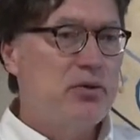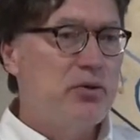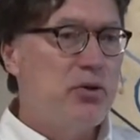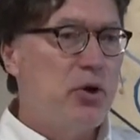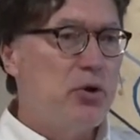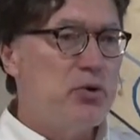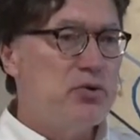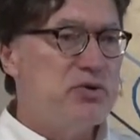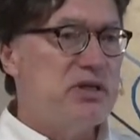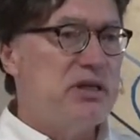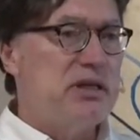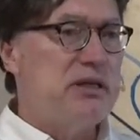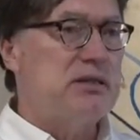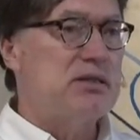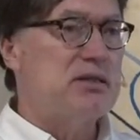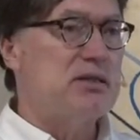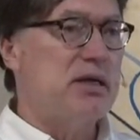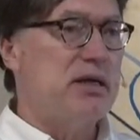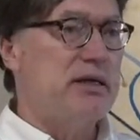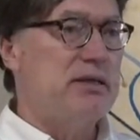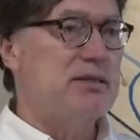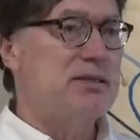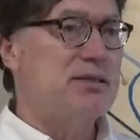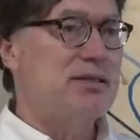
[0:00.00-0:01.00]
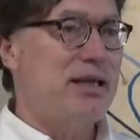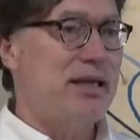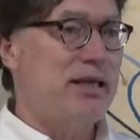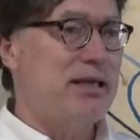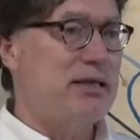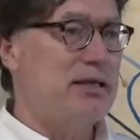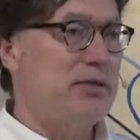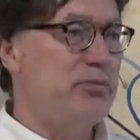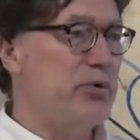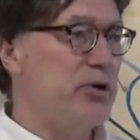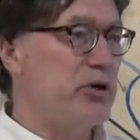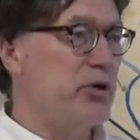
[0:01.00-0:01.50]
Those insights
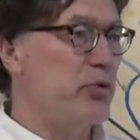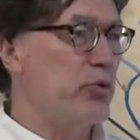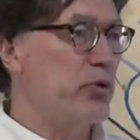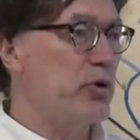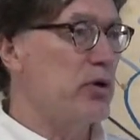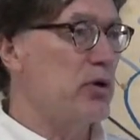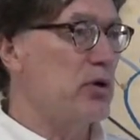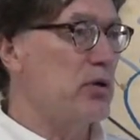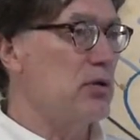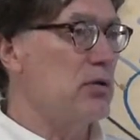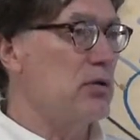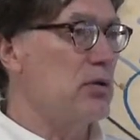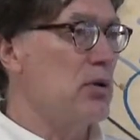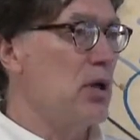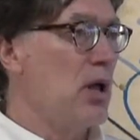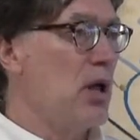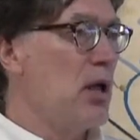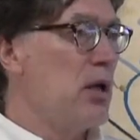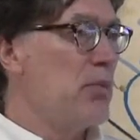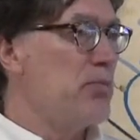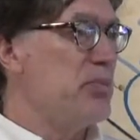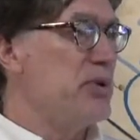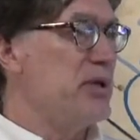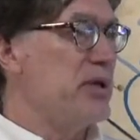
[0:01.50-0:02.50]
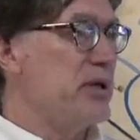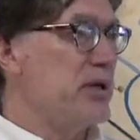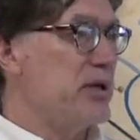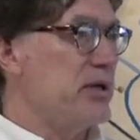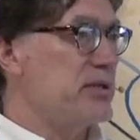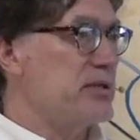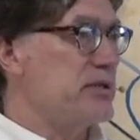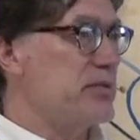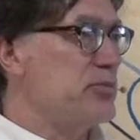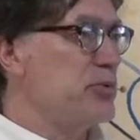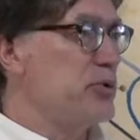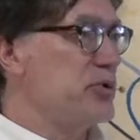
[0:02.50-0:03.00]
tend to be critical
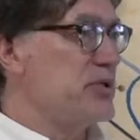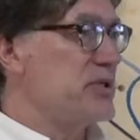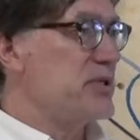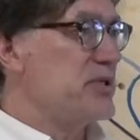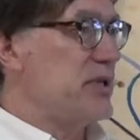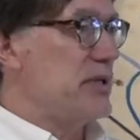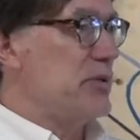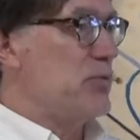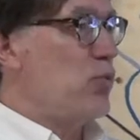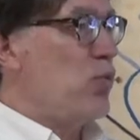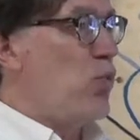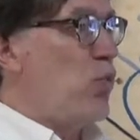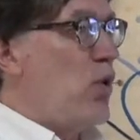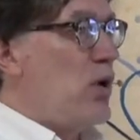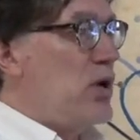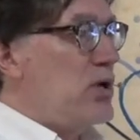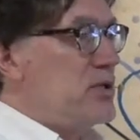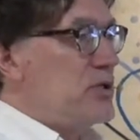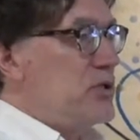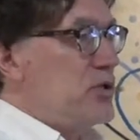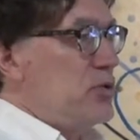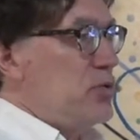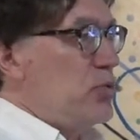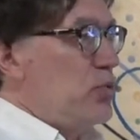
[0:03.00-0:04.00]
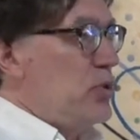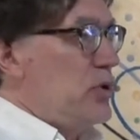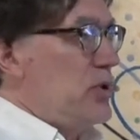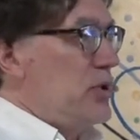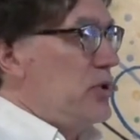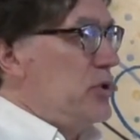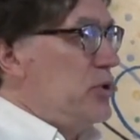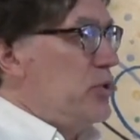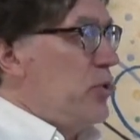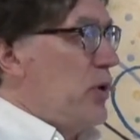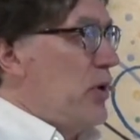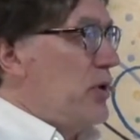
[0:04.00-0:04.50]
because the Buddha say once you
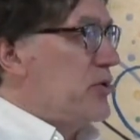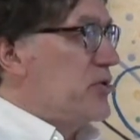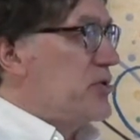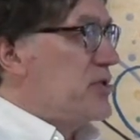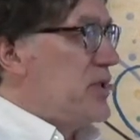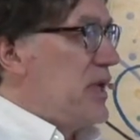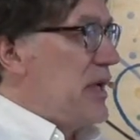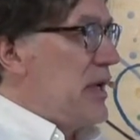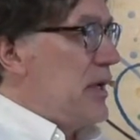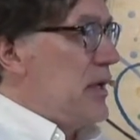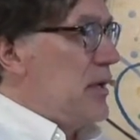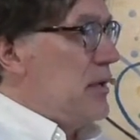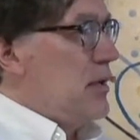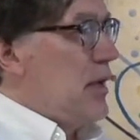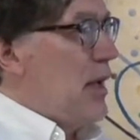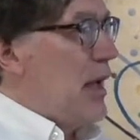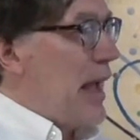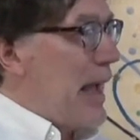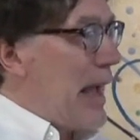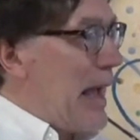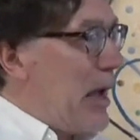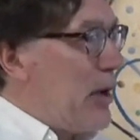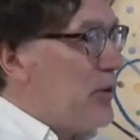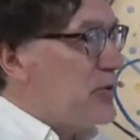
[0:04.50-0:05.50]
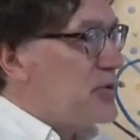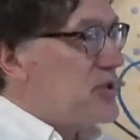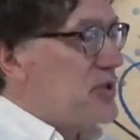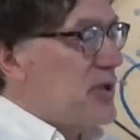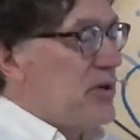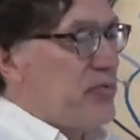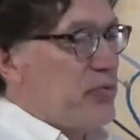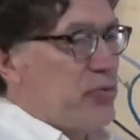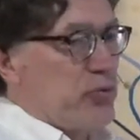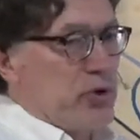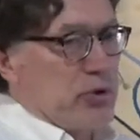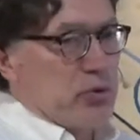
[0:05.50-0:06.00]
really do understand how
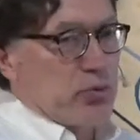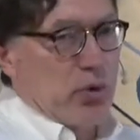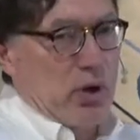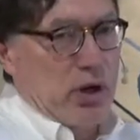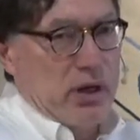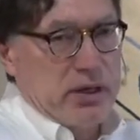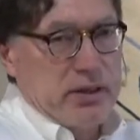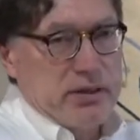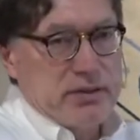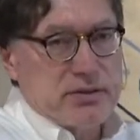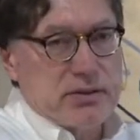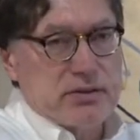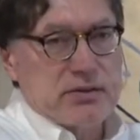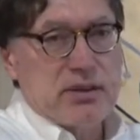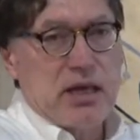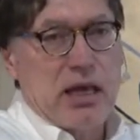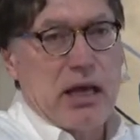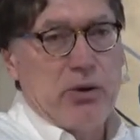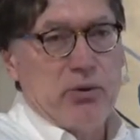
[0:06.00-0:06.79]
suffering arises,